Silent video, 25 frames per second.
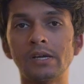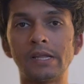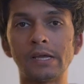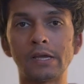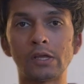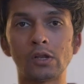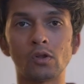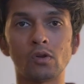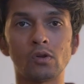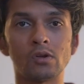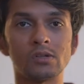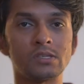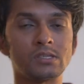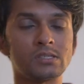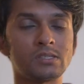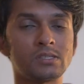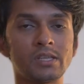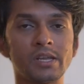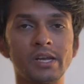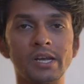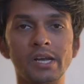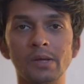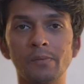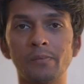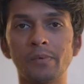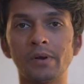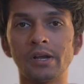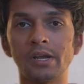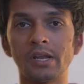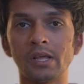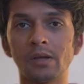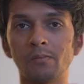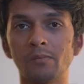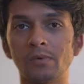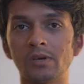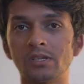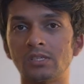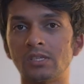technologies, 3D
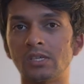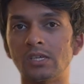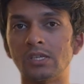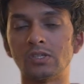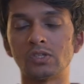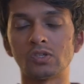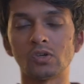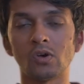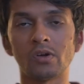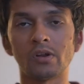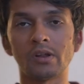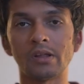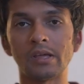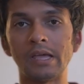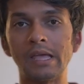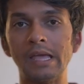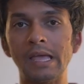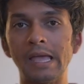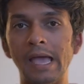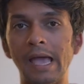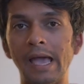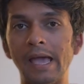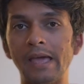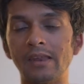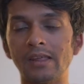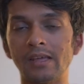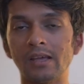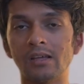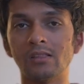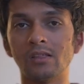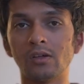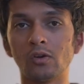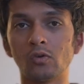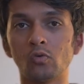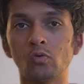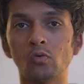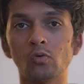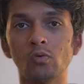printing machines, or any
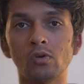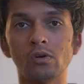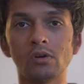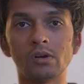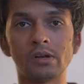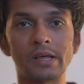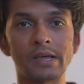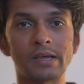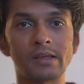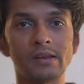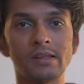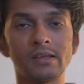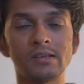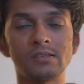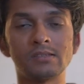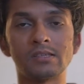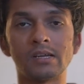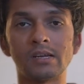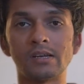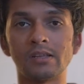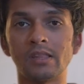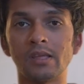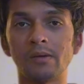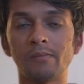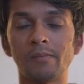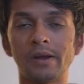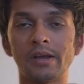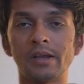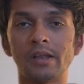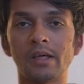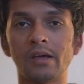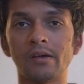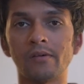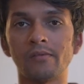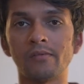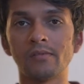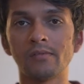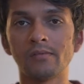other cool techniques that they might
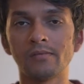have.